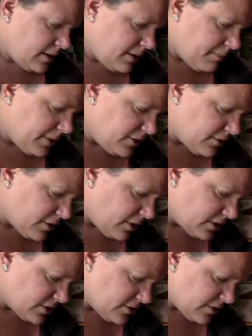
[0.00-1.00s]
but you can
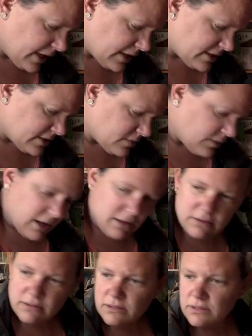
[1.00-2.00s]
also guess as
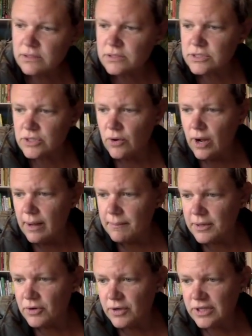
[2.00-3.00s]
well. So I'm
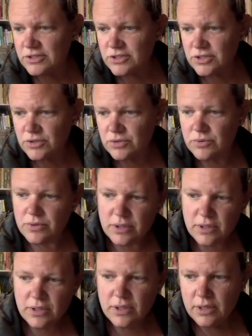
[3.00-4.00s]
going to,
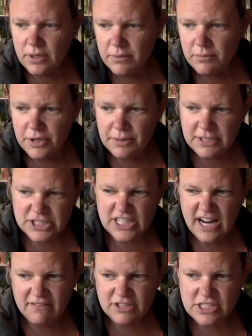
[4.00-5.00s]
pretty much it
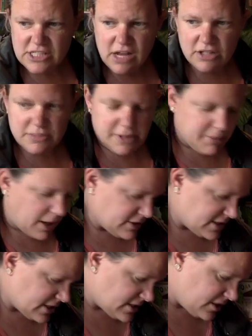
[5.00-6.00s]
averages out to be about
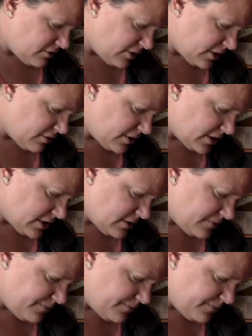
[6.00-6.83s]
63 degrees.